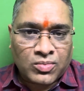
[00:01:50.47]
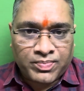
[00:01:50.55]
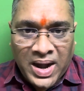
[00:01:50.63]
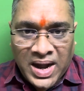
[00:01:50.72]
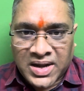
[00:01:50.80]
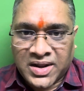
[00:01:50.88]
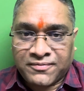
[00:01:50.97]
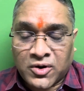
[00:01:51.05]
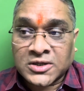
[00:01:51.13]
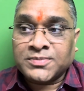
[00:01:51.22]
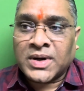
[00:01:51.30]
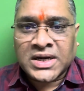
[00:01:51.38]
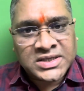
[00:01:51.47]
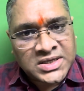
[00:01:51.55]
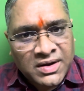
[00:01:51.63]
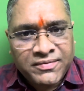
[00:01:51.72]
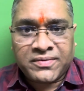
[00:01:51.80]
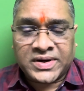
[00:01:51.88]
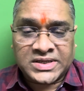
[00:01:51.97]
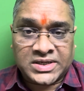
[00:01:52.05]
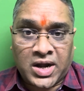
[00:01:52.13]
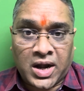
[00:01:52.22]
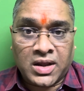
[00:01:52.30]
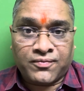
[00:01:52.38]
bad day for us, but still we were
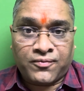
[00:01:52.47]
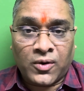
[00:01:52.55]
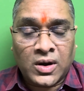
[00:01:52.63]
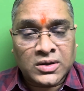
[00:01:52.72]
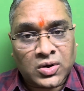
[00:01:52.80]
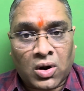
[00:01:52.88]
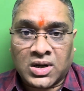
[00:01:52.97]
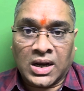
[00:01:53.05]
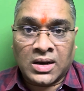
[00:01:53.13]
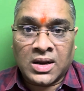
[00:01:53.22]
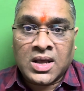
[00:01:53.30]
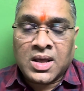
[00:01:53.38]
studying full throttle.